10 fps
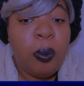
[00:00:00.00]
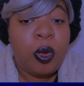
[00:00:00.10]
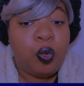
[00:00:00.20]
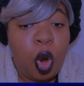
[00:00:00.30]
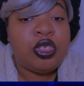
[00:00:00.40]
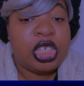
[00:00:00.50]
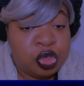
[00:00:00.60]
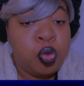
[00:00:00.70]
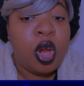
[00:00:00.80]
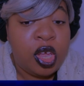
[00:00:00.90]
up with
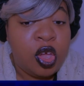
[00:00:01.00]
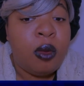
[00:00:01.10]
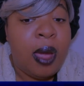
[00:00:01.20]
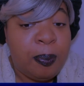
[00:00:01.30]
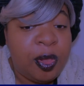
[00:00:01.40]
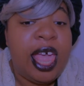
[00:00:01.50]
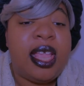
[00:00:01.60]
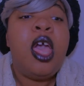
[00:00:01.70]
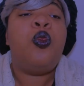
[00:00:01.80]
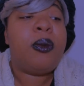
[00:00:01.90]
roaches twerking on my
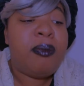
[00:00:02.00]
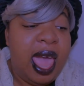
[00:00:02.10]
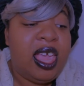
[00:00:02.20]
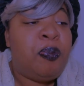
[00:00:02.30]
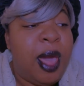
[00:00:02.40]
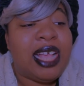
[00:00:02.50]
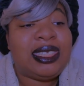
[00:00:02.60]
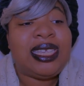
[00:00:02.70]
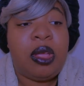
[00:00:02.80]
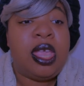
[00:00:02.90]
plate when Maggie
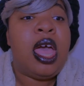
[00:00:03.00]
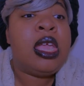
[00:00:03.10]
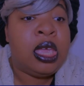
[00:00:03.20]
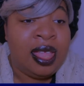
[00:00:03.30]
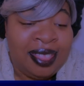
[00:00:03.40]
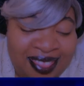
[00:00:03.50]
passes out the onion.